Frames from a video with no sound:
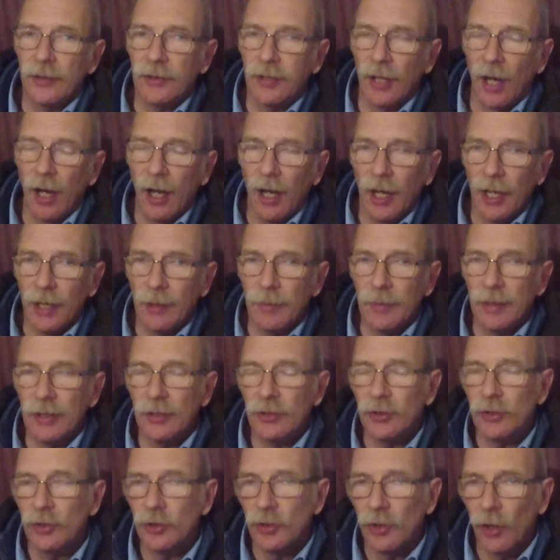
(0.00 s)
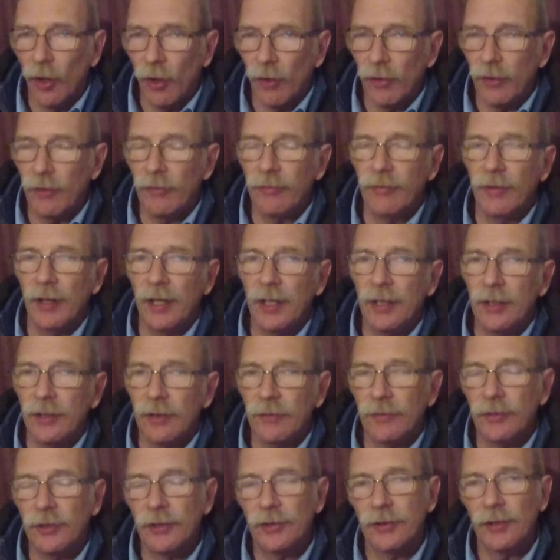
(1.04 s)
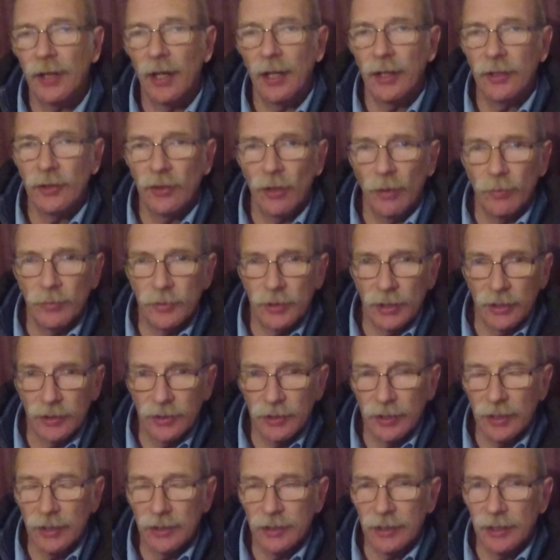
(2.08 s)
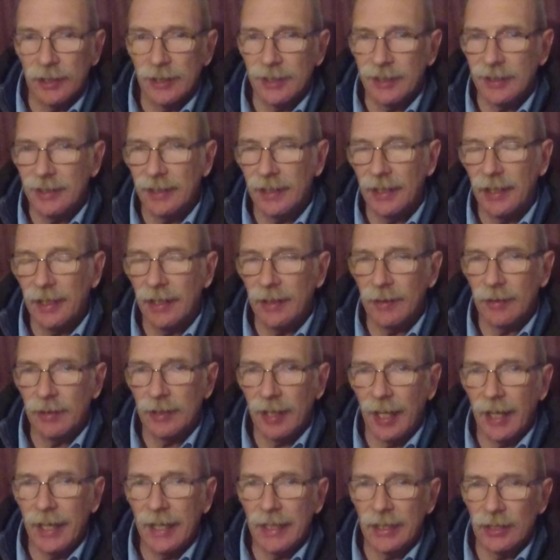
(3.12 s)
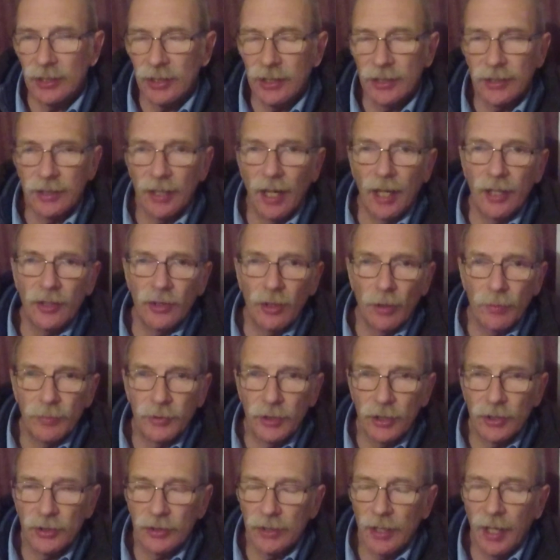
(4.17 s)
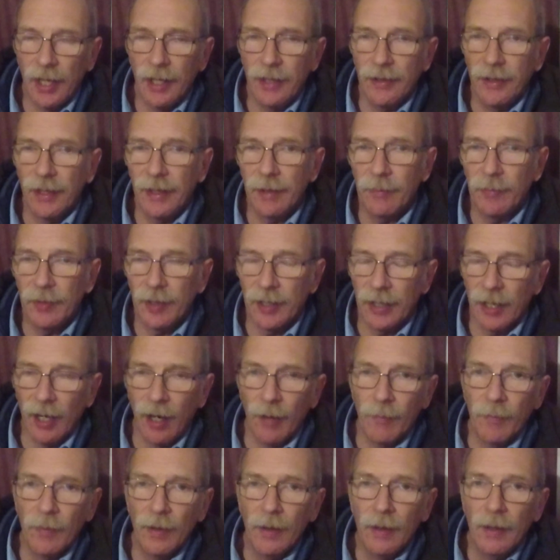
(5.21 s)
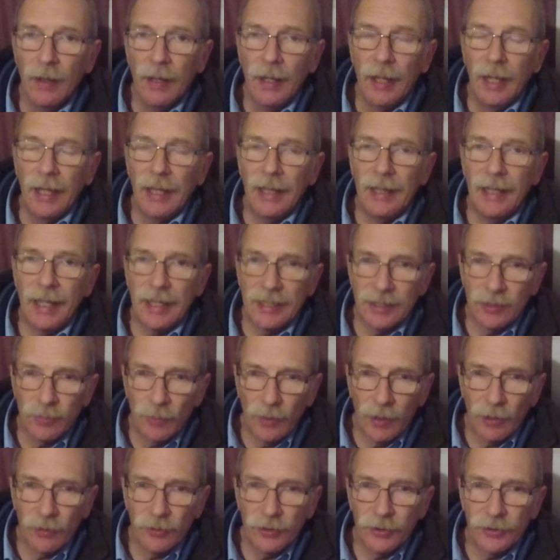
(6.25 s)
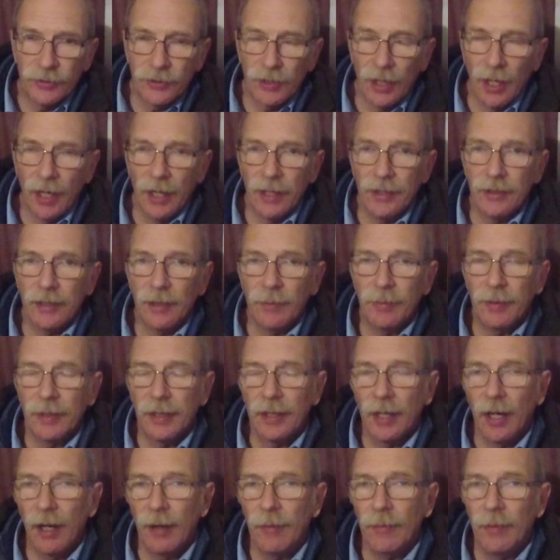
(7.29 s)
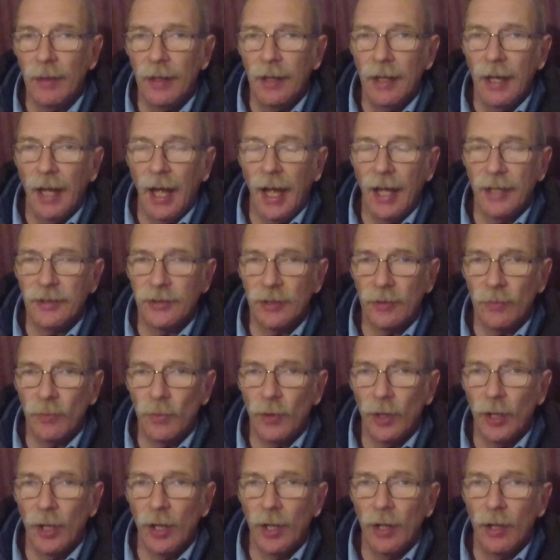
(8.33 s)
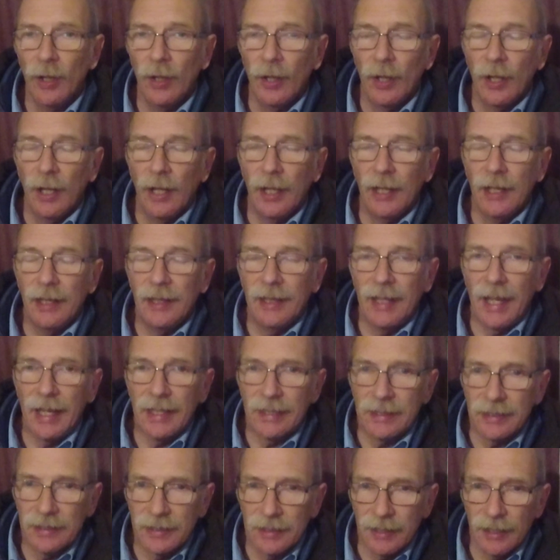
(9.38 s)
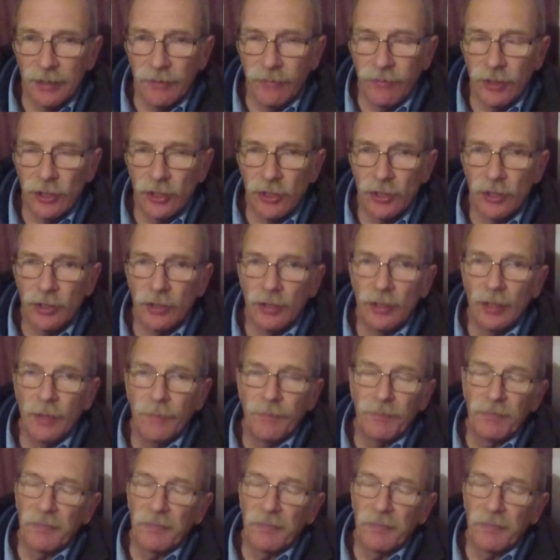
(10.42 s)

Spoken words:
time is not the friend of designed objects. It takes designed objects and they become less well designed, they become, as it were, less efficient.